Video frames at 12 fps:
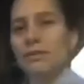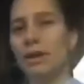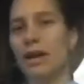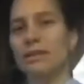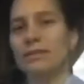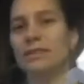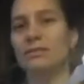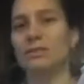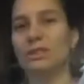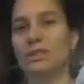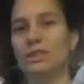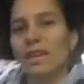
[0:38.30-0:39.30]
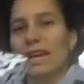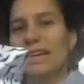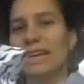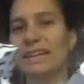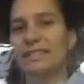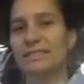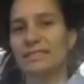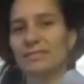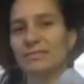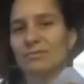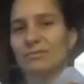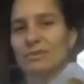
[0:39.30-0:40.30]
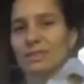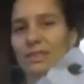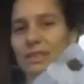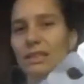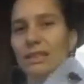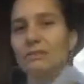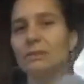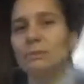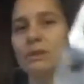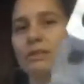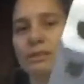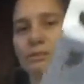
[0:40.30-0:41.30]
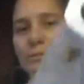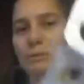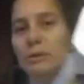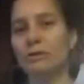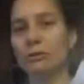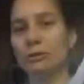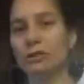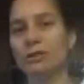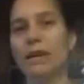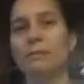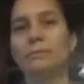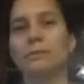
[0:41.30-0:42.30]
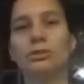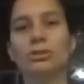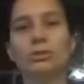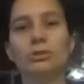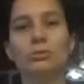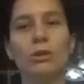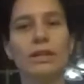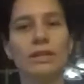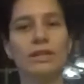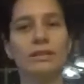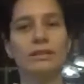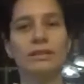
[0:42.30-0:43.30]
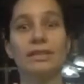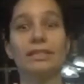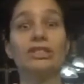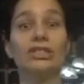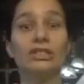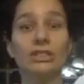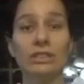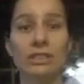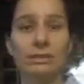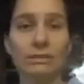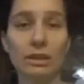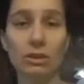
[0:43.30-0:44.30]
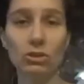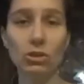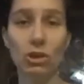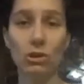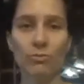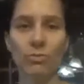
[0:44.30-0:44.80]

I didn't really like it. This was my first attempt to do one in years since I was a little girl.